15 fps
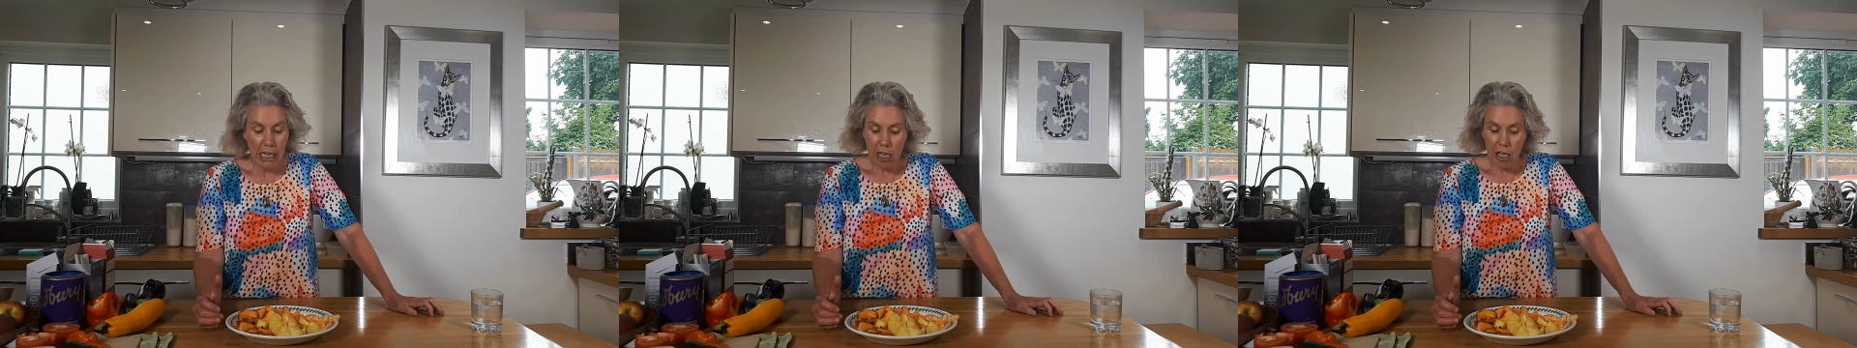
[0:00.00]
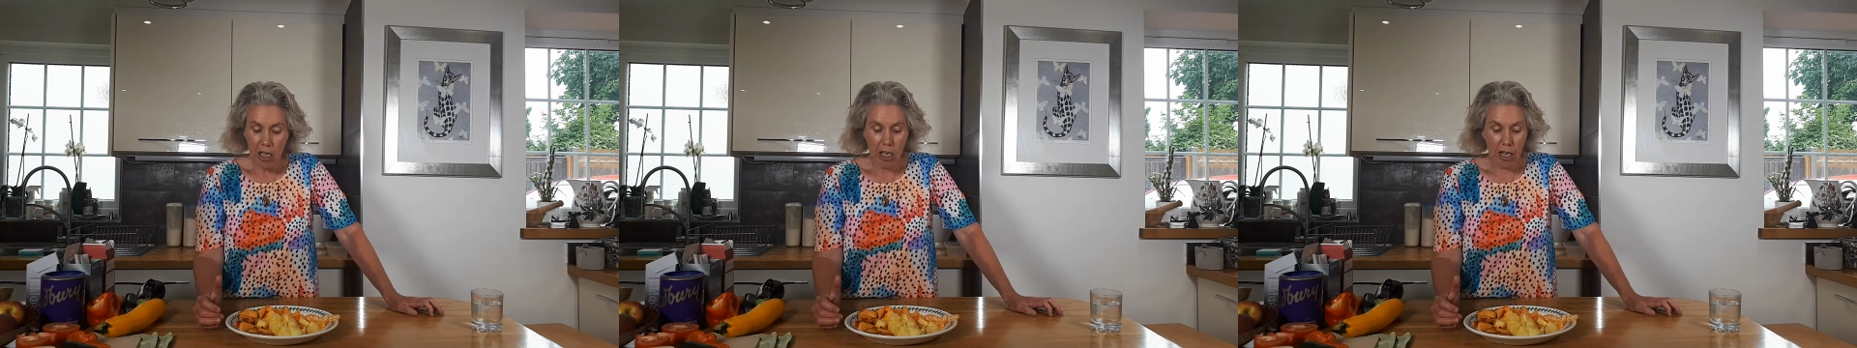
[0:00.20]

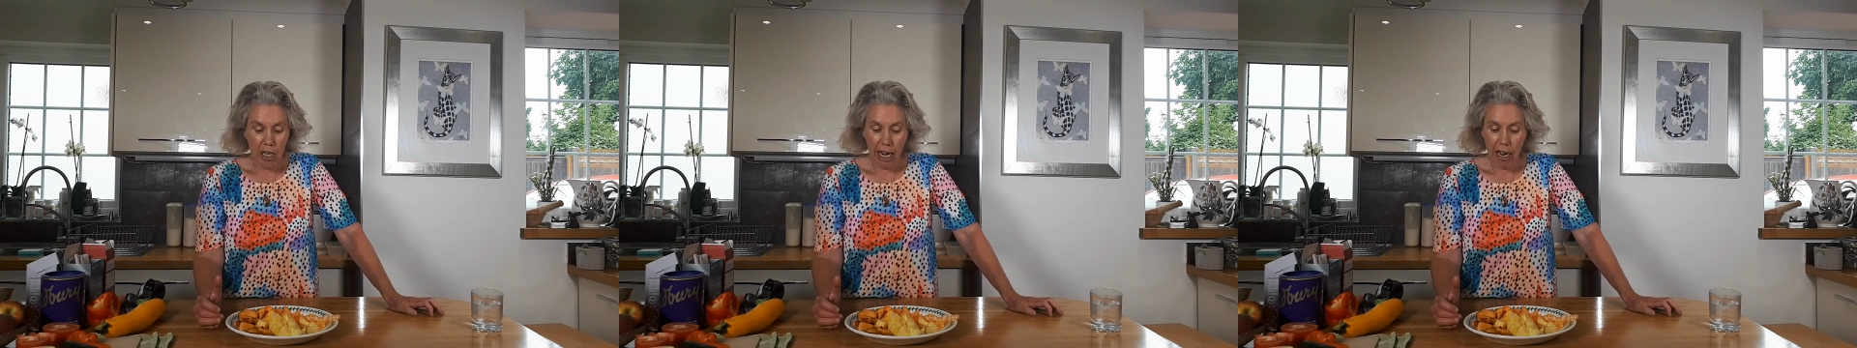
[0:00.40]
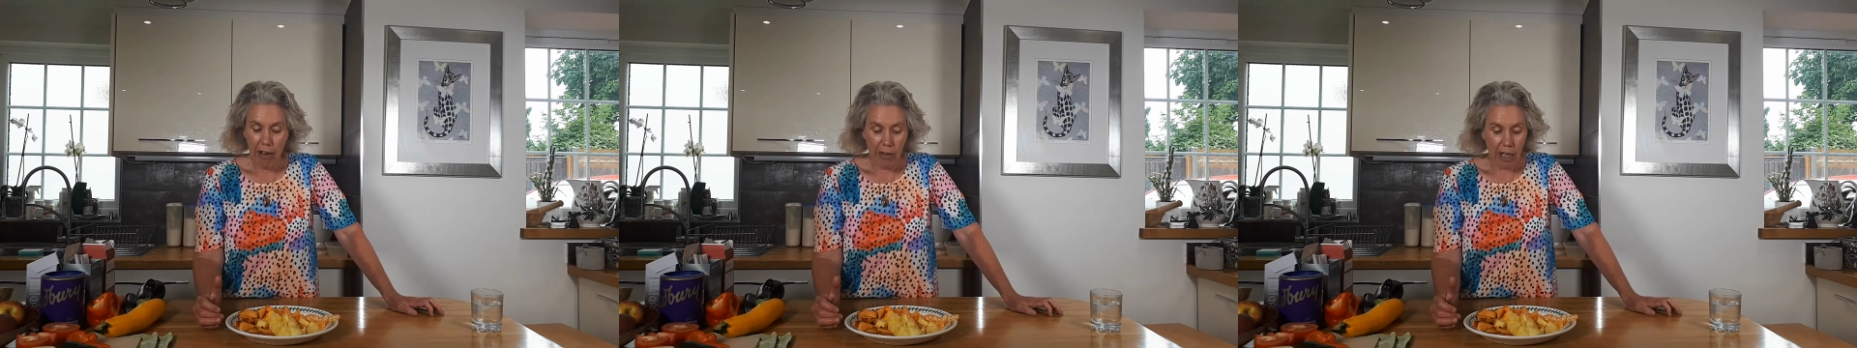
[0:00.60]
You could
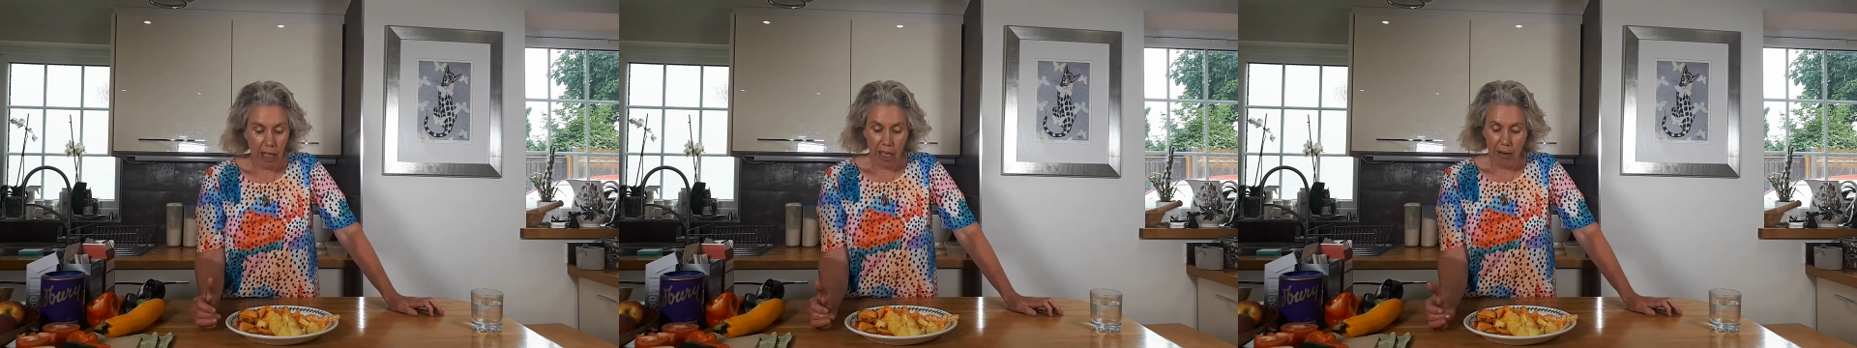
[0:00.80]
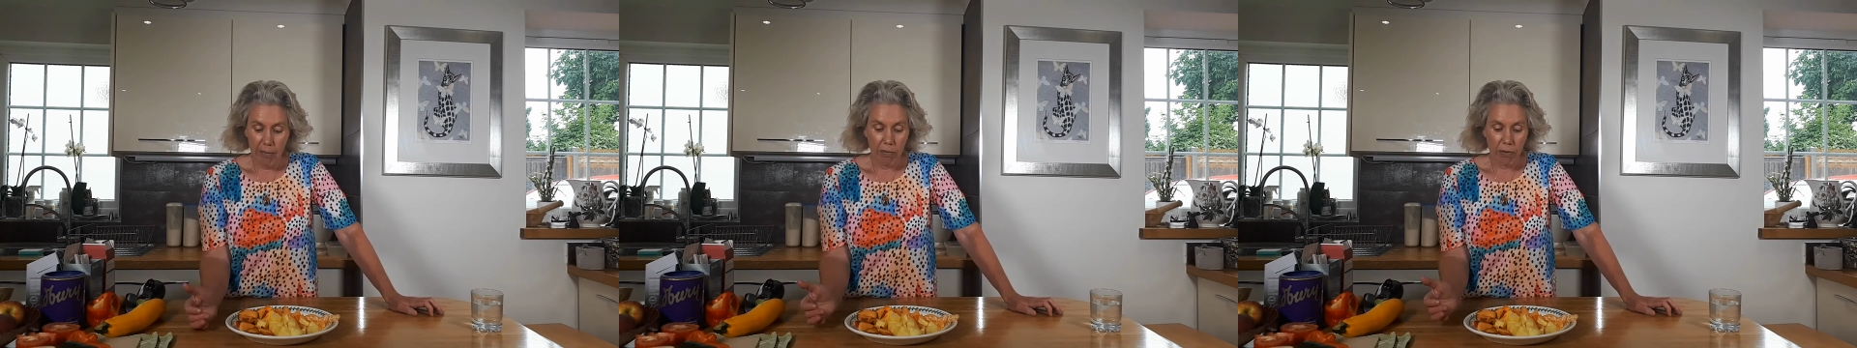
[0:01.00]
have it
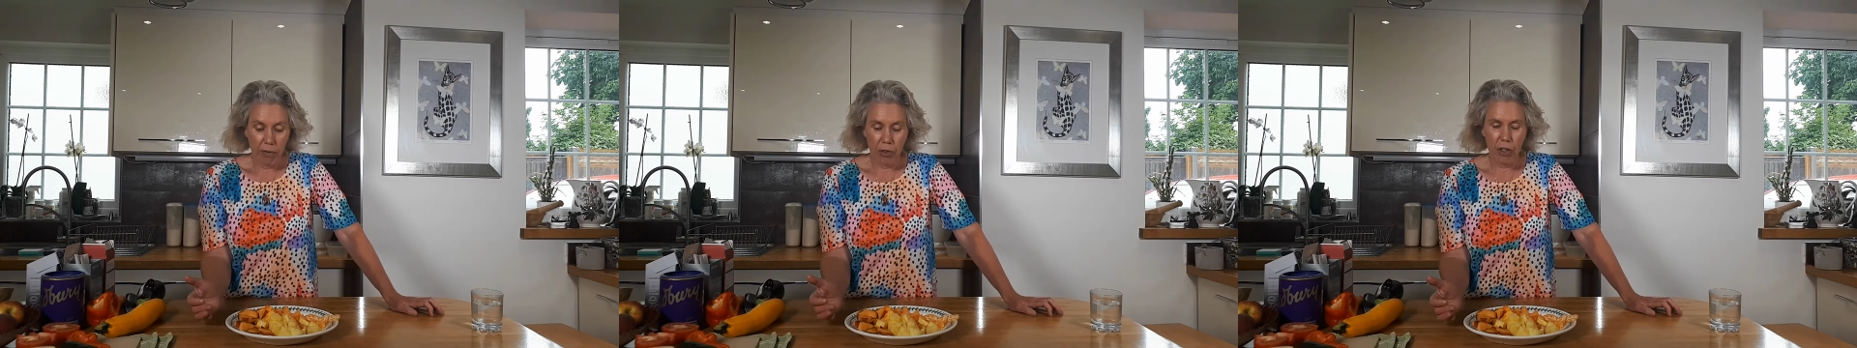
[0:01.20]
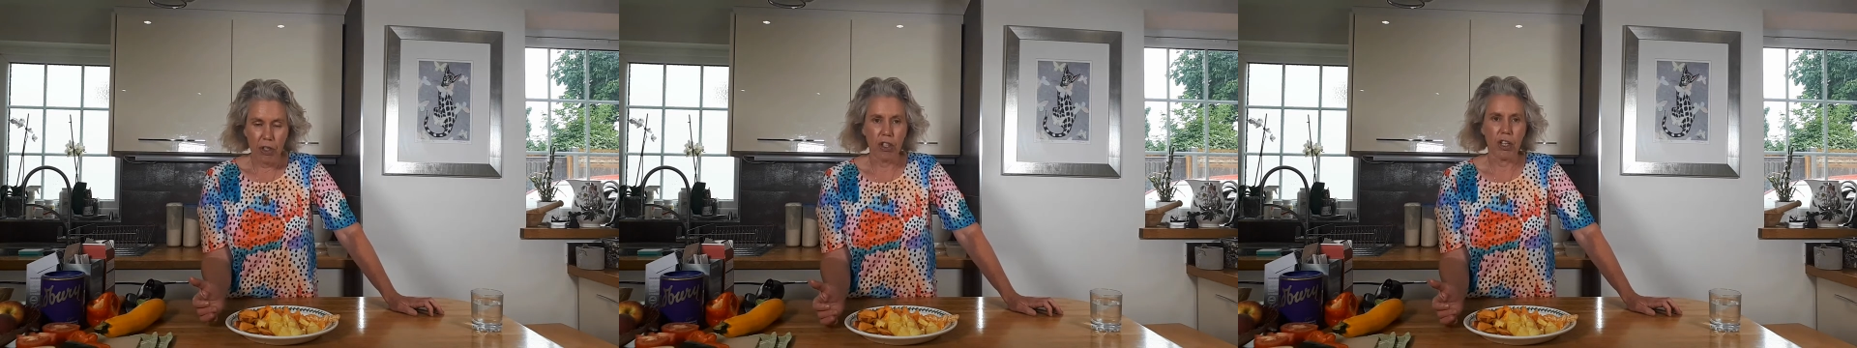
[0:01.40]

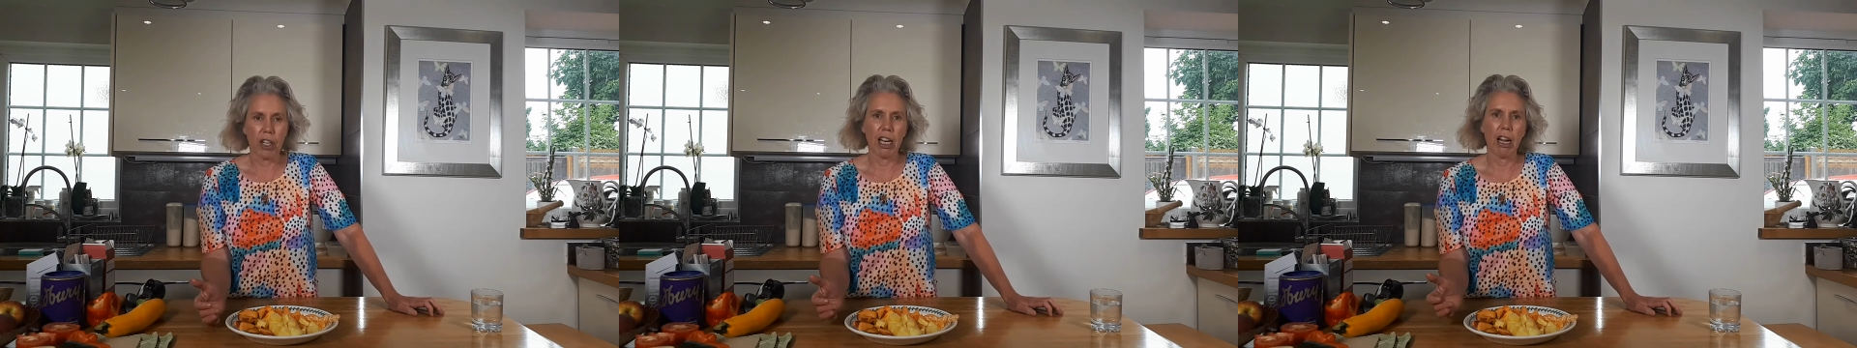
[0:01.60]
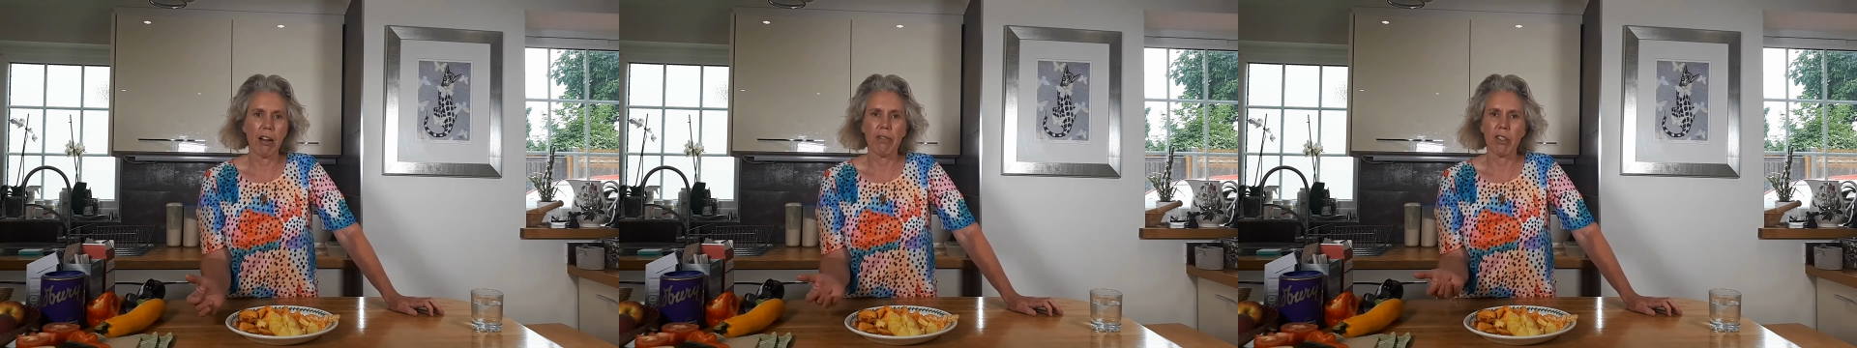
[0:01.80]

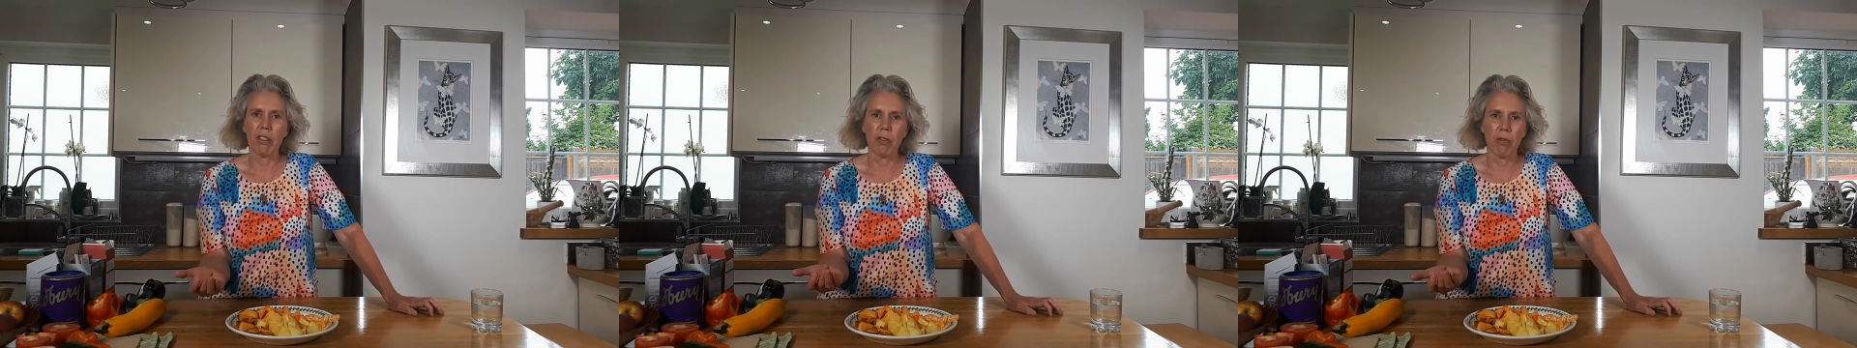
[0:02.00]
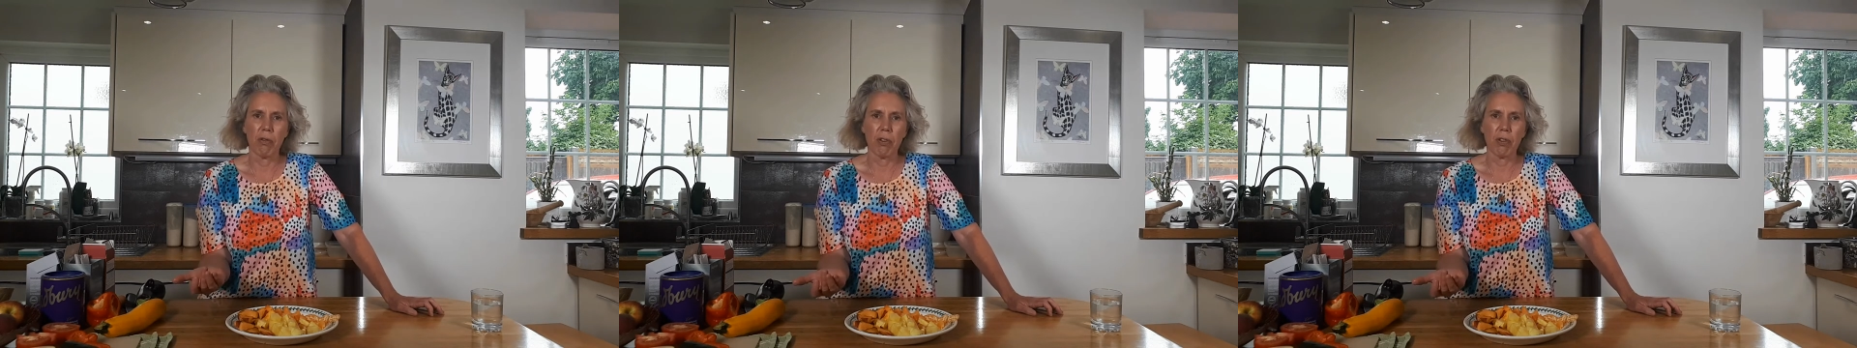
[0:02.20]
as a
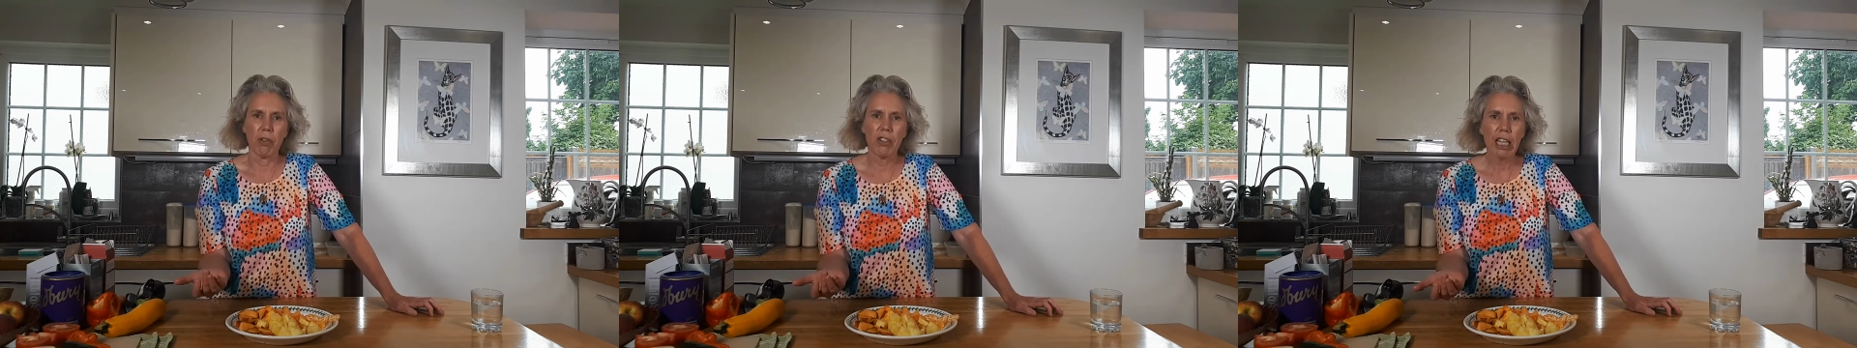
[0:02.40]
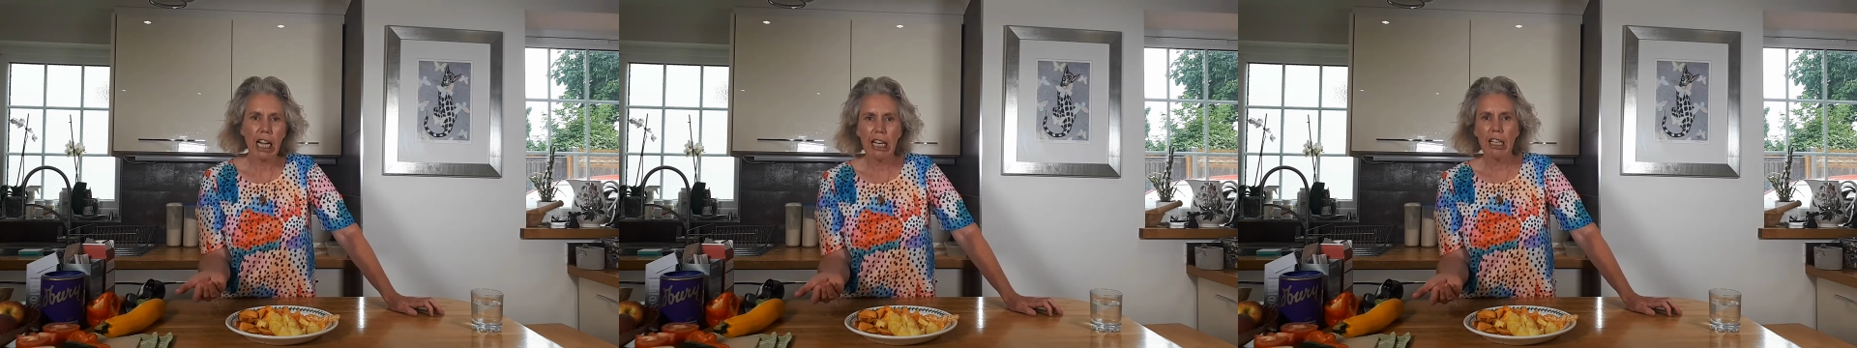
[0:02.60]
fruit
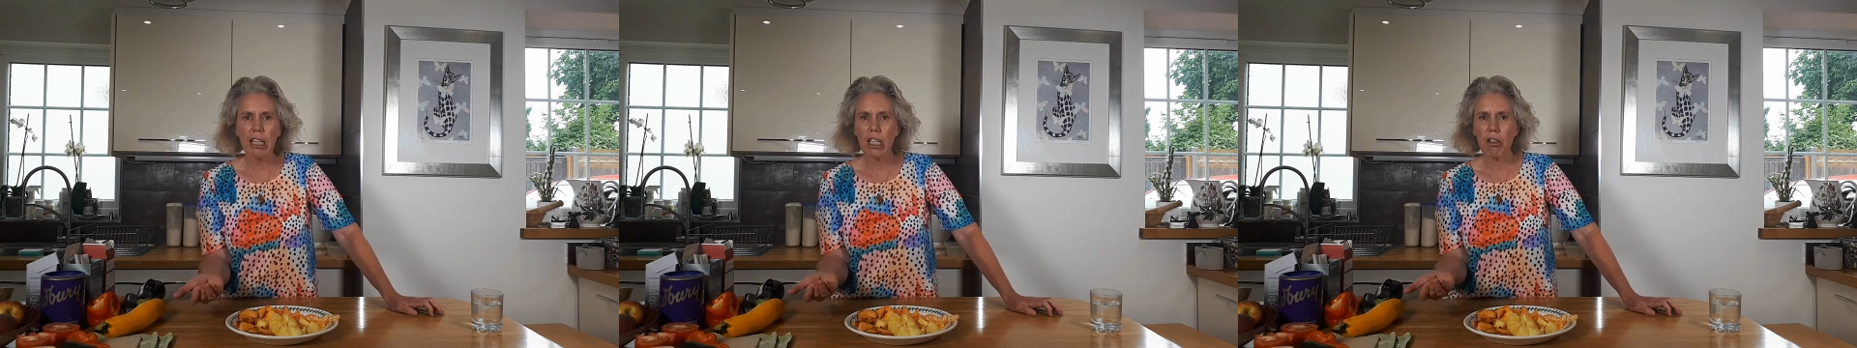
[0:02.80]
salad.